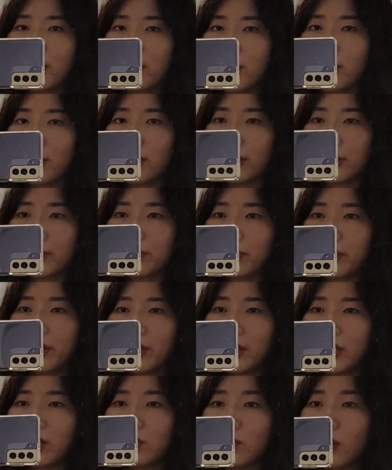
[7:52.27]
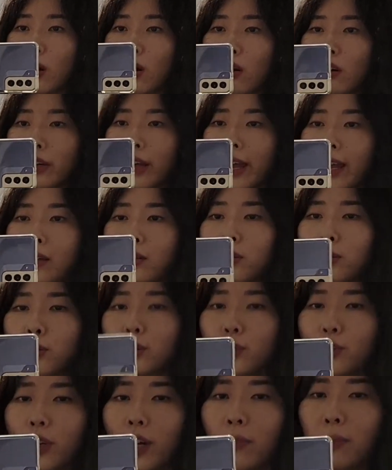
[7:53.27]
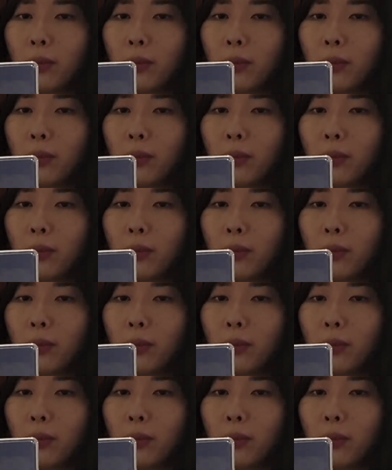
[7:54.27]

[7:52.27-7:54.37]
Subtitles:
the completely wrong ankle strap